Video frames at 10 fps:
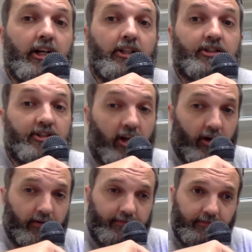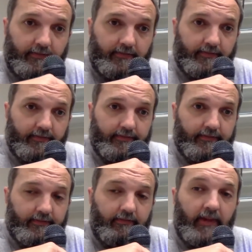So
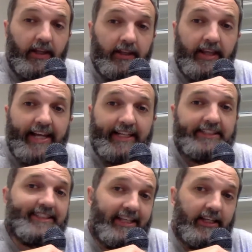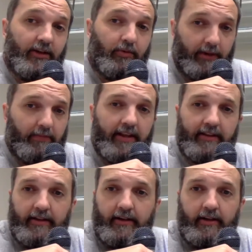that is the quick
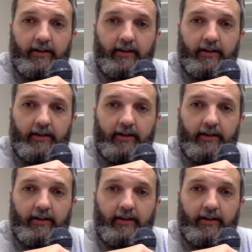method,